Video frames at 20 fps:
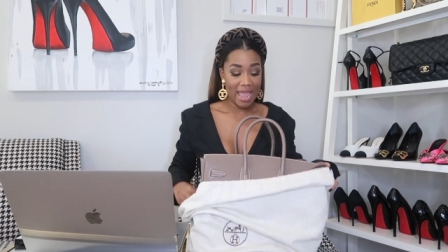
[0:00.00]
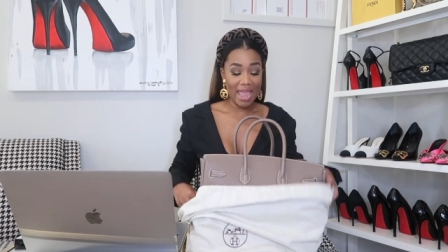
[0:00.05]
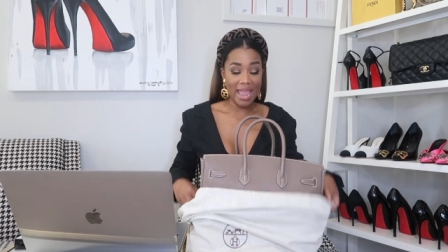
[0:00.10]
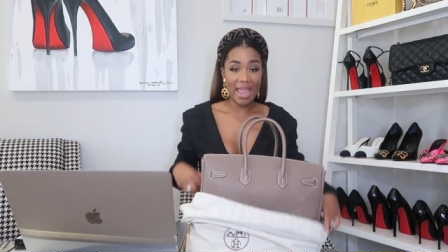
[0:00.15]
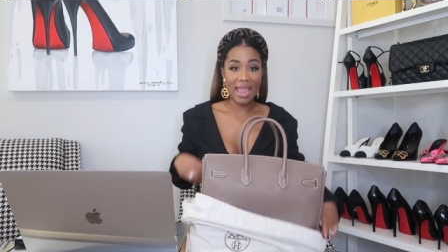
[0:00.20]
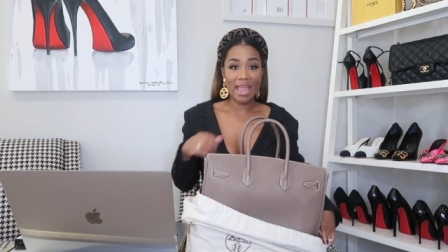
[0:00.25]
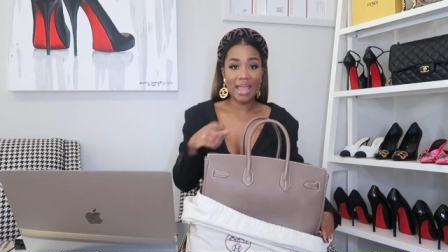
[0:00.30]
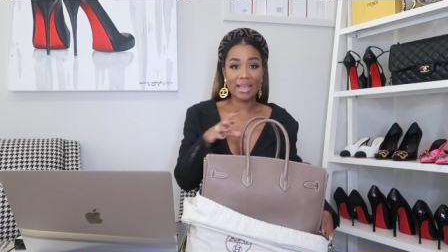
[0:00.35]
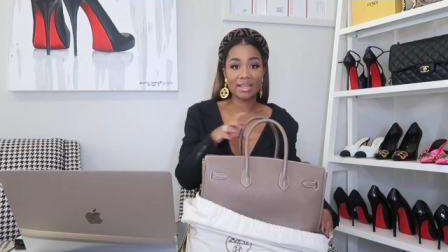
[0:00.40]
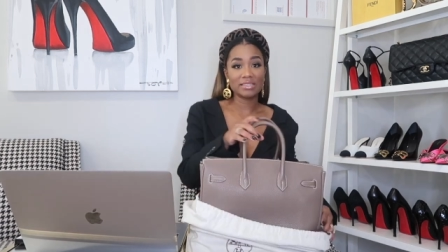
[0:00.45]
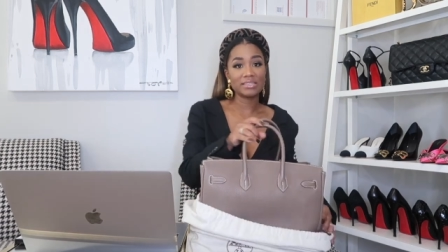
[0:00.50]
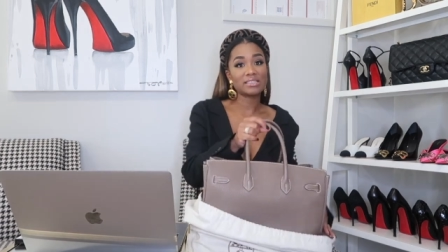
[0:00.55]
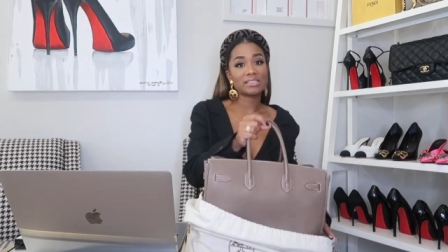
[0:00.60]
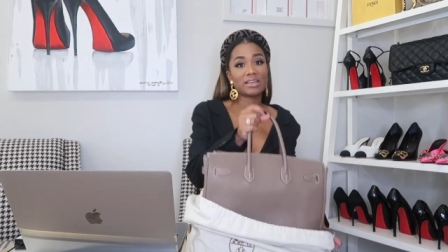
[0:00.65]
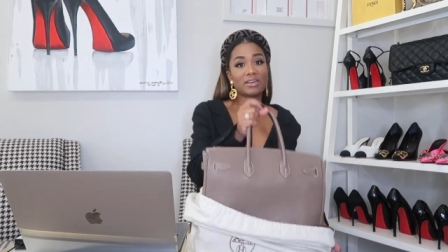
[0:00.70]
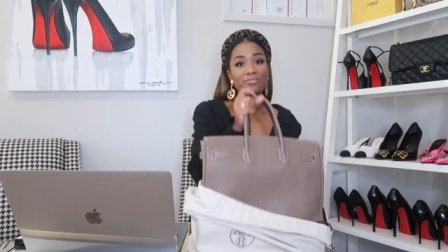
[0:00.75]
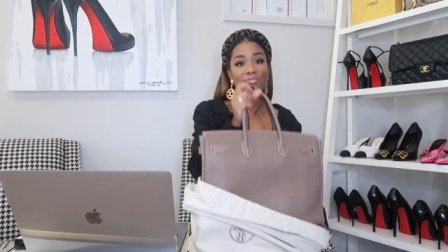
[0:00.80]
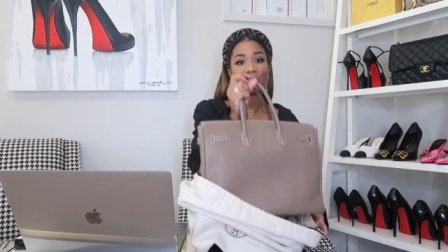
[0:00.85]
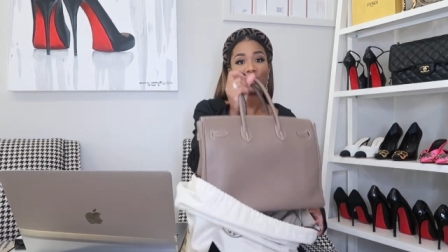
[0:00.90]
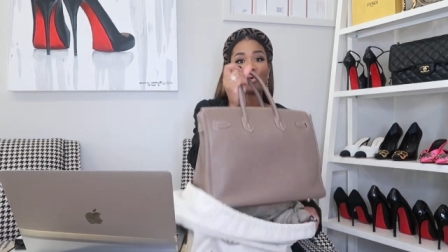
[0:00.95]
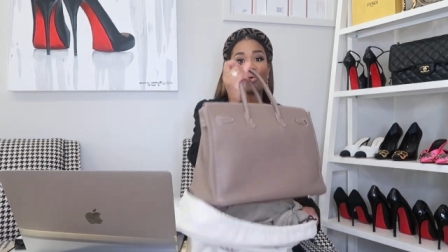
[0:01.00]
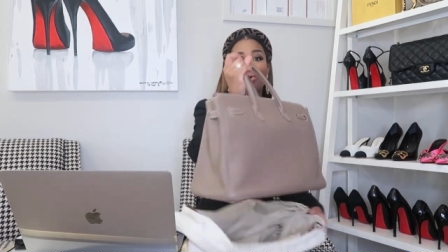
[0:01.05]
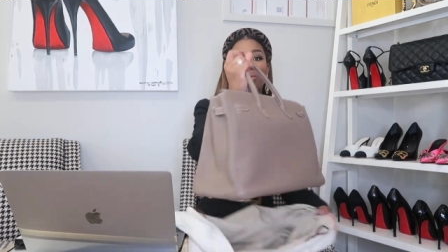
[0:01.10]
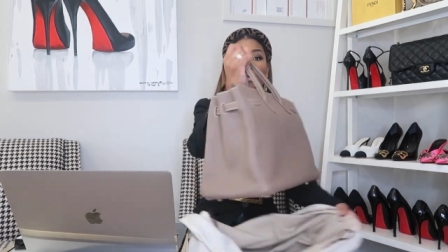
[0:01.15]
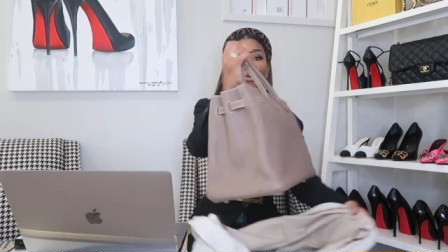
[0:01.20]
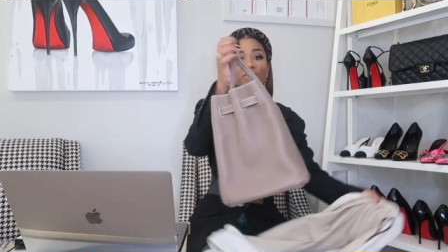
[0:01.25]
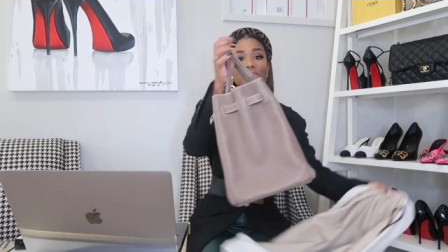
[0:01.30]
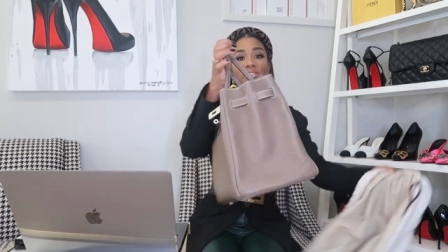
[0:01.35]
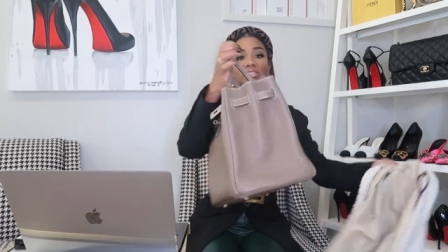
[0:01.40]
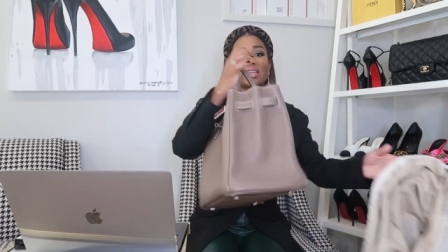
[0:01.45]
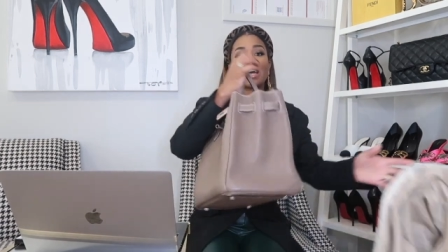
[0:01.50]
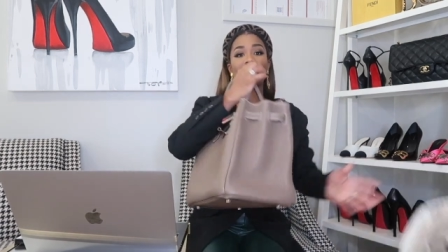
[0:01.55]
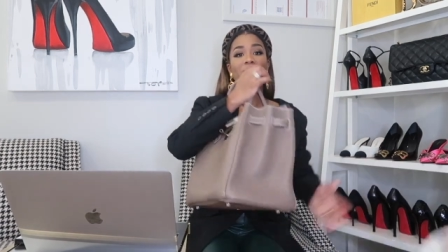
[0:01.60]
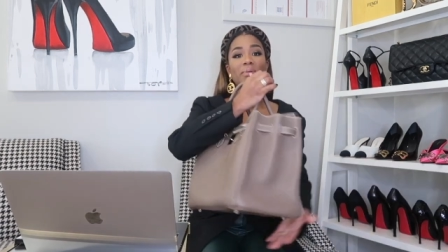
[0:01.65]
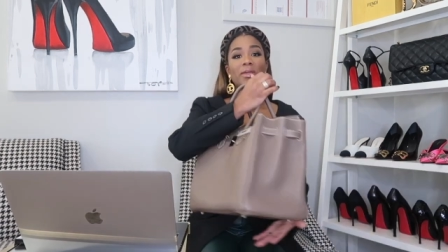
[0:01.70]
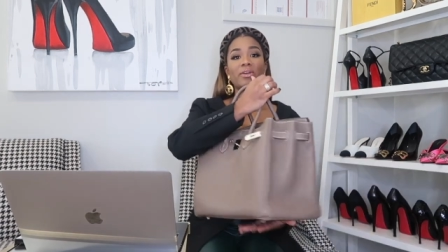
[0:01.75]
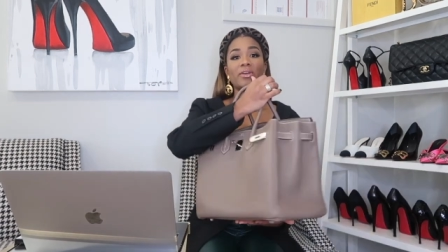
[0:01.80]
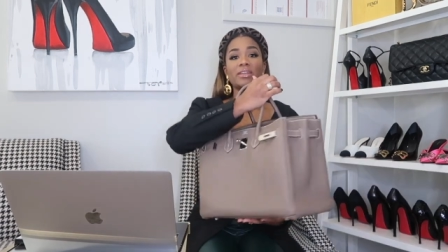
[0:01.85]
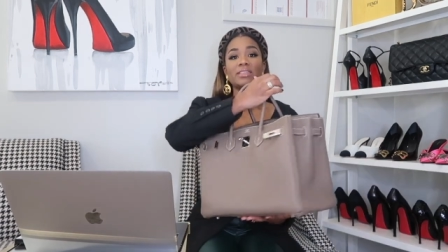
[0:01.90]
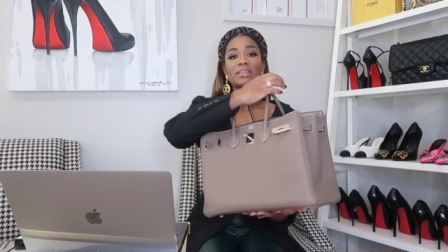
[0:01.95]
And of course, not
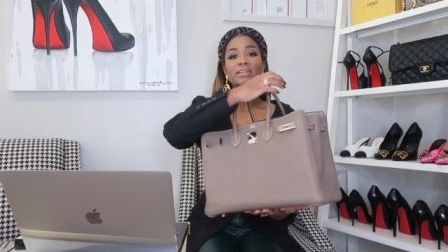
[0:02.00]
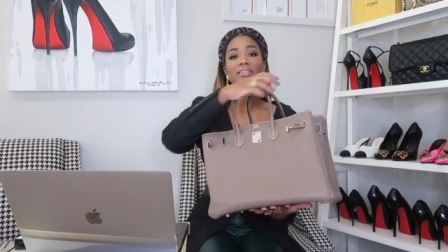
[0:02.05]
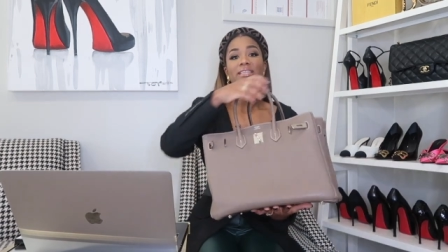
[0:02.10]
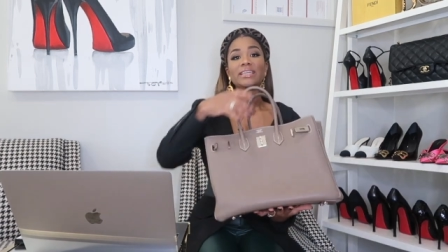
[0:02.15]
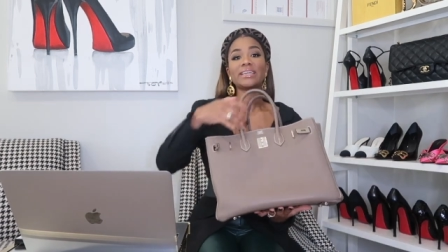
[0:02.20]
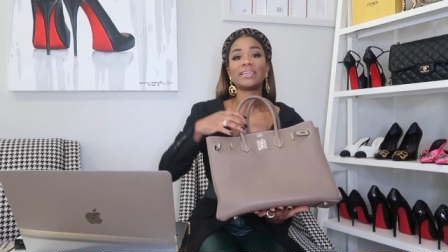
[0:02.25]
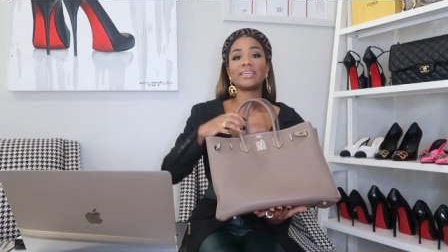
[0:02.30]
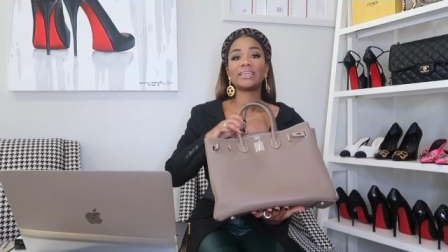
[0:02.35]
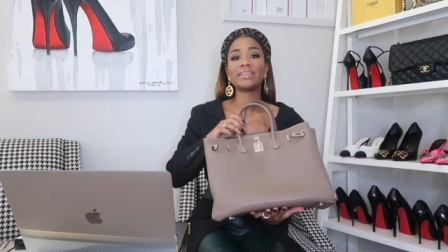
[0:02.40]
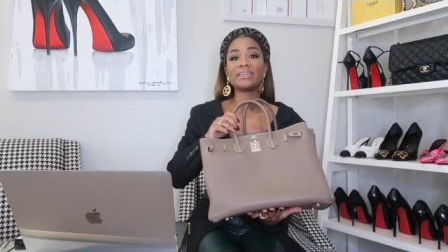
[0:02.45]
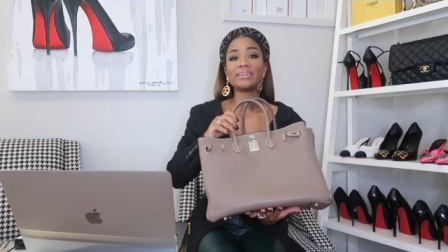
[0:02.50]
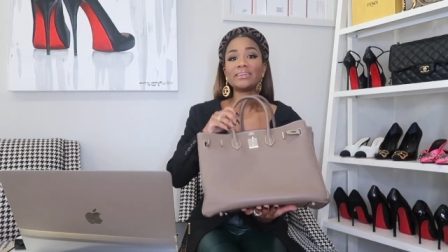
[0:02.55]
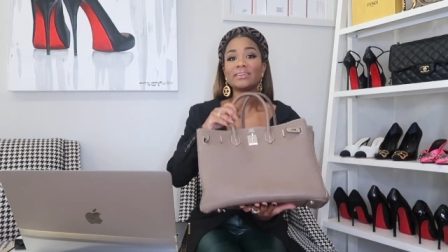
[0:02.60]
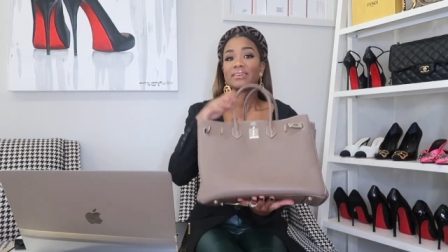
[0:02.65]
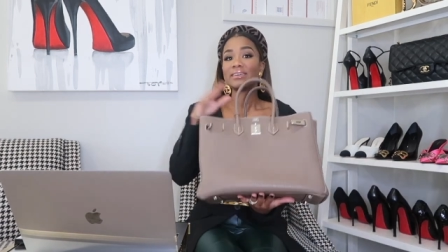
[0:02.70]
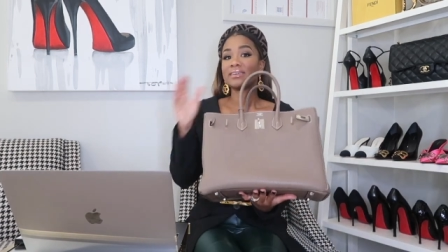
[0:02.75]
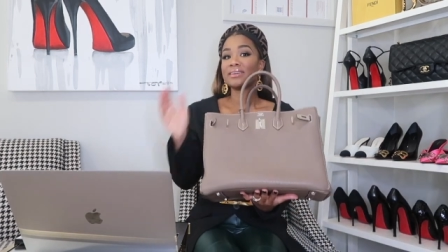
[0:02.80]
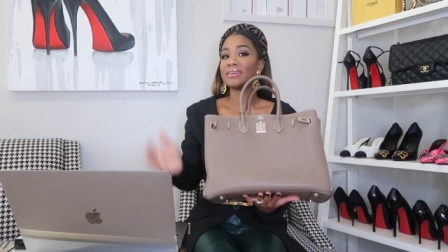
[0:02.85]
bearing the lead,